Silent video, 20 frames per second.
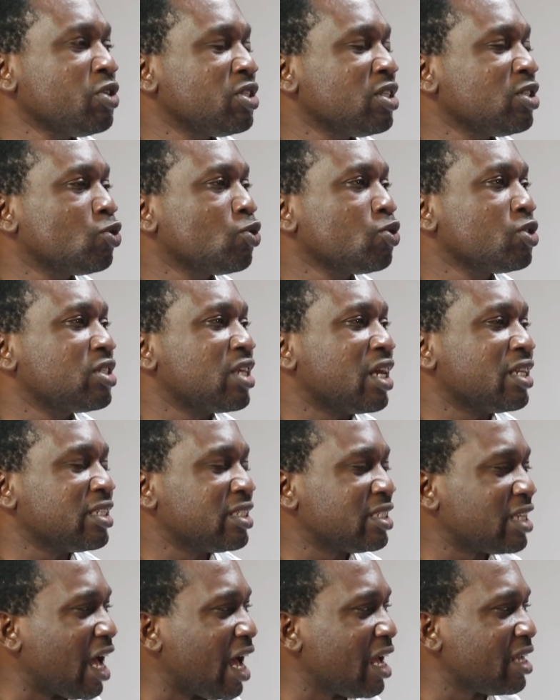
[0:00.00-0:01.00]
reason to
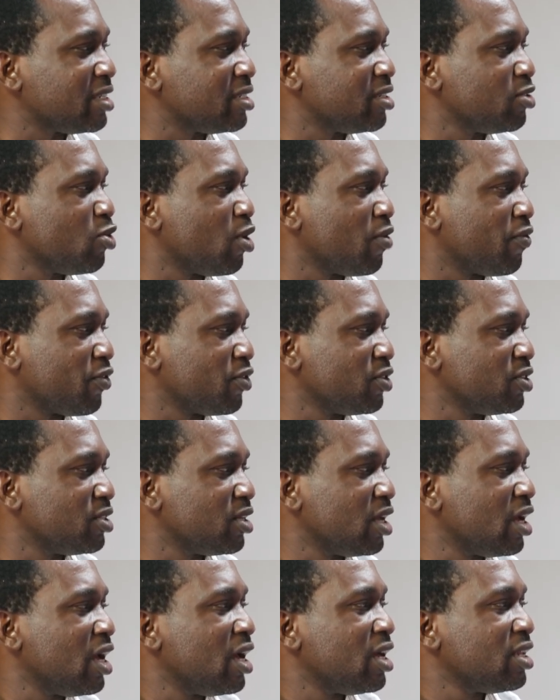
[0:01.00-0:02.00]
sanitize the referees.
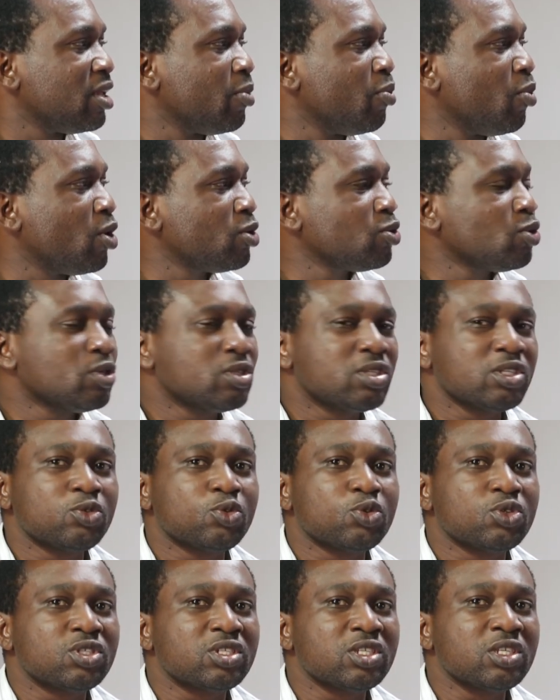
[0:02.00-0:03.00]
The more reason
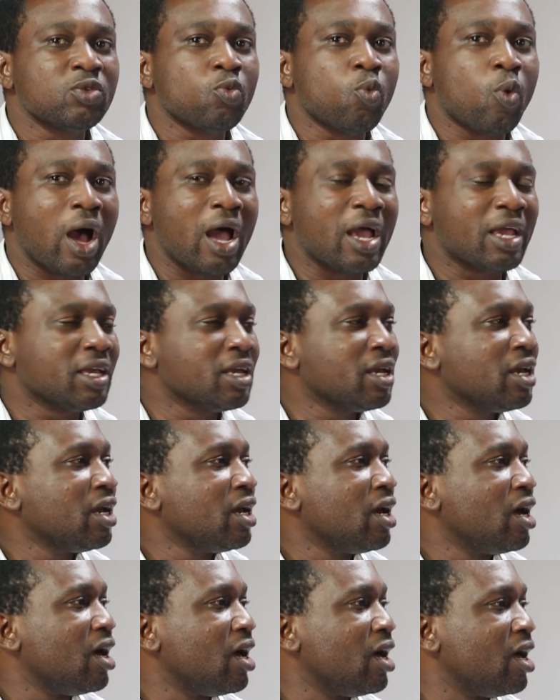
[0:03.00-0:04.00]
to see why
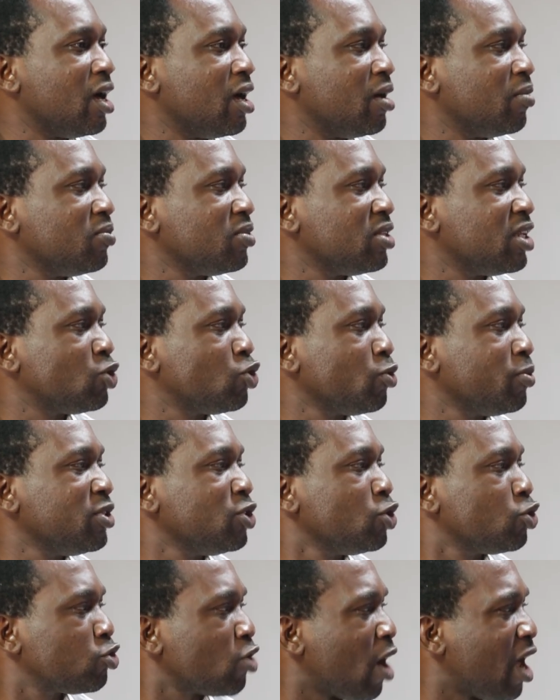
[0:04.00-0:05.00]
there should be
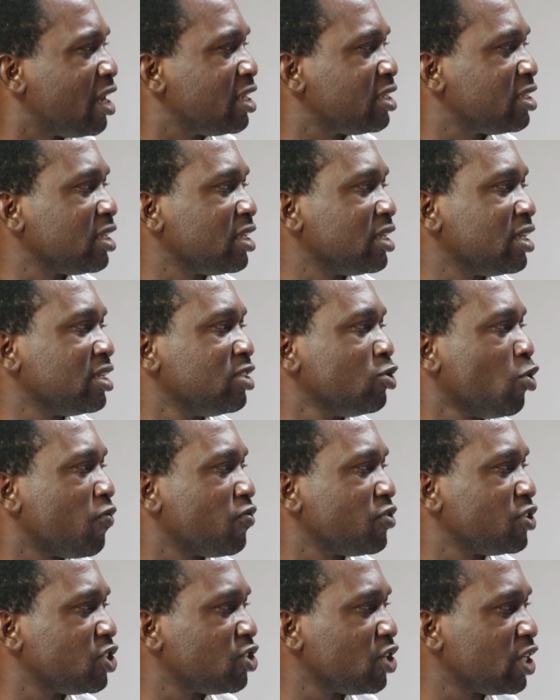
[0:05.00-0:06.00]
neutrality in the
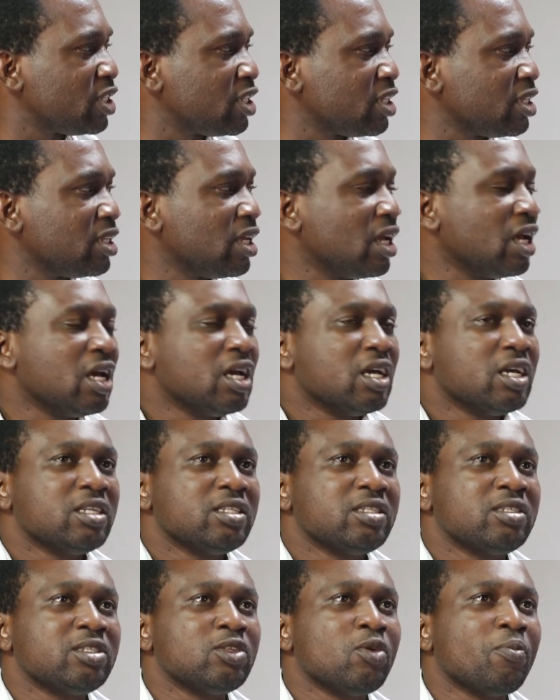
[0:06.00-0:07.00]
officiating.
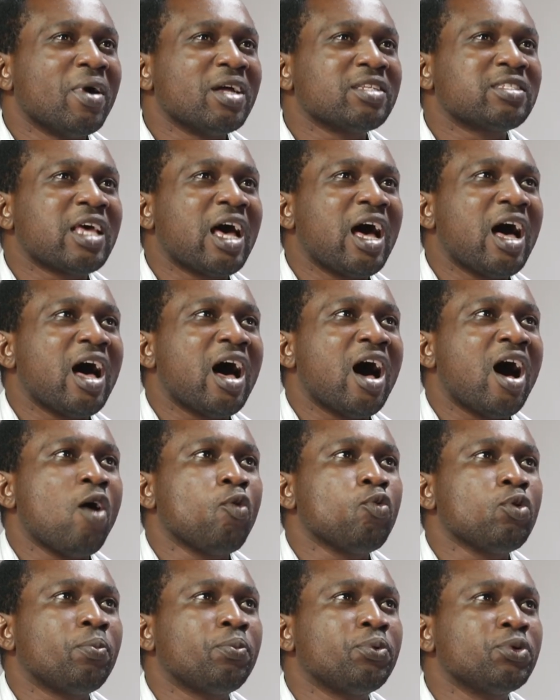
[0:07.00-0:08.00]
no matter how
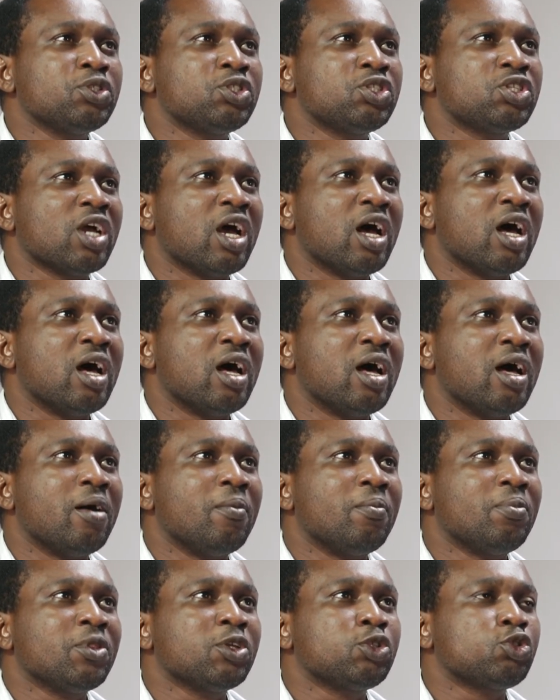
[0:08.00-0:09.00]
we preach
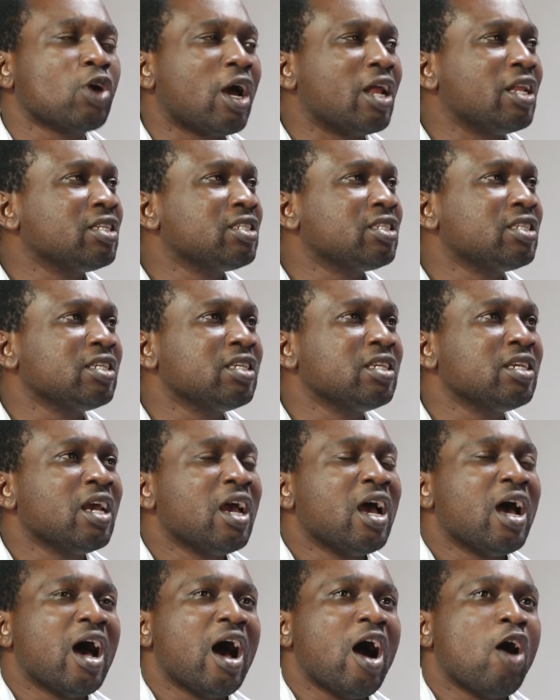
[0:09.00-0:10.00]
neutrality,
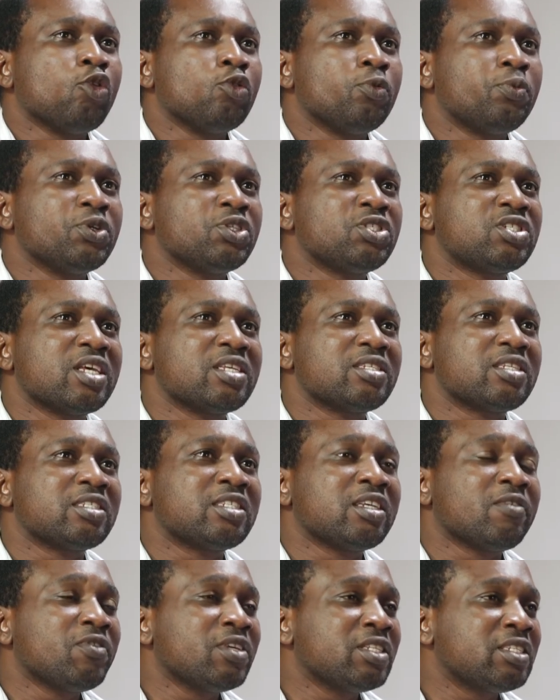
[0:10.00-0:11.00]
how we preach
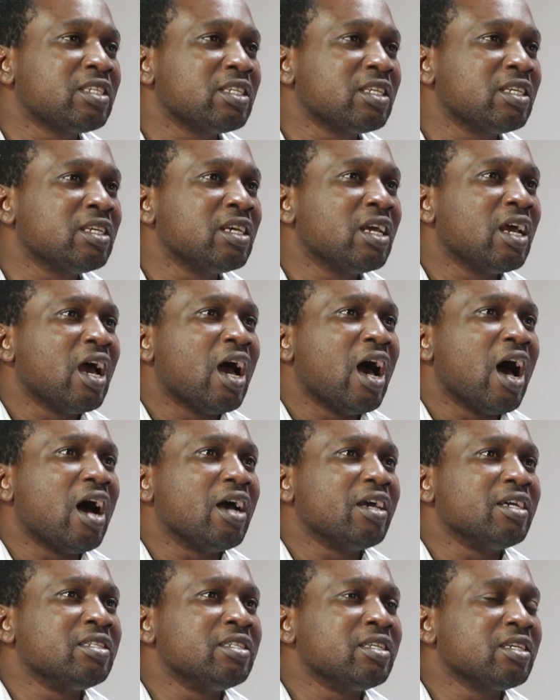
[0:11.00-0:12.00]
sensitivity
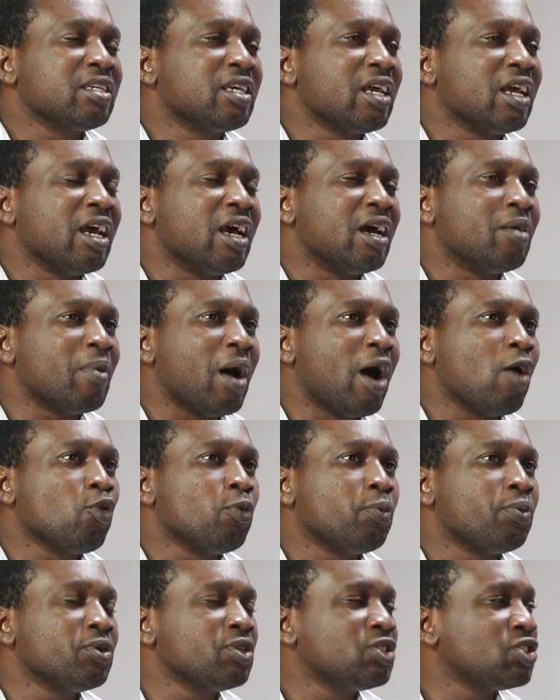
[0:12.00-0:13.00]
in the how
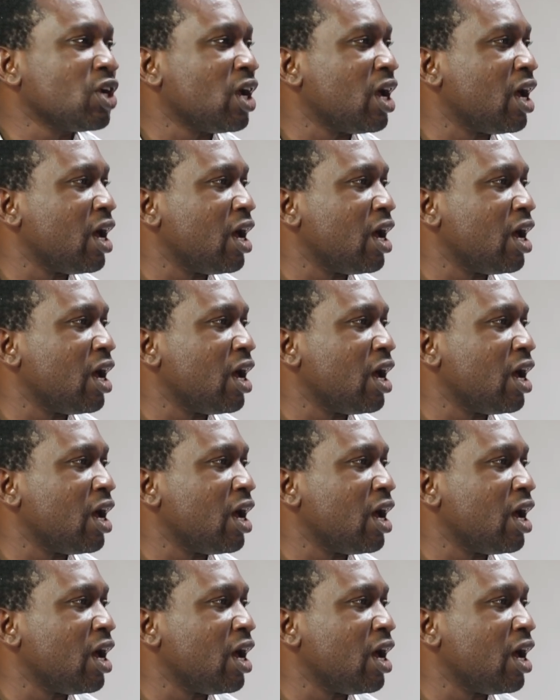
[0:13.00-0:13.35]
we preach